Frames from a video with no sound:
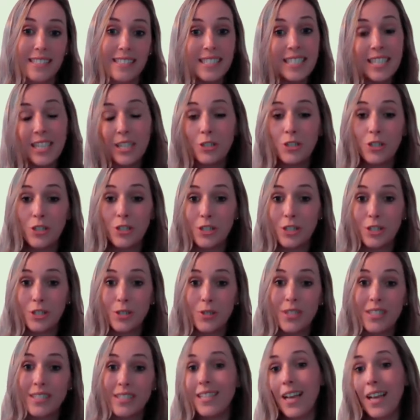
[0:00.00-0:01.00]
teach your
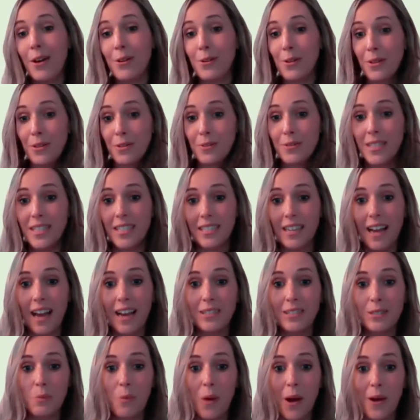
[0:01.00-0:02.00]
students how to use it
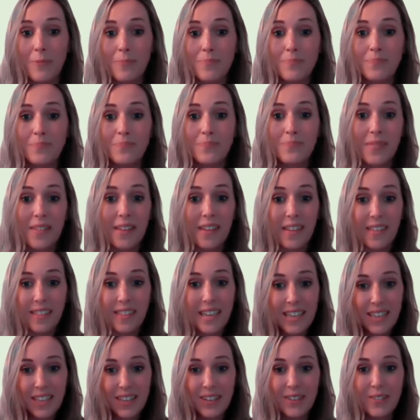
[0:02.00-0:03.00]
as well.
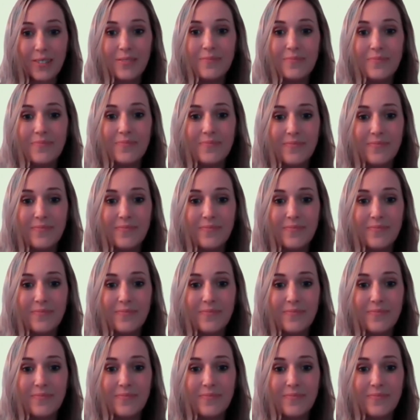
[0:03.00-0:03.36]
Thank you.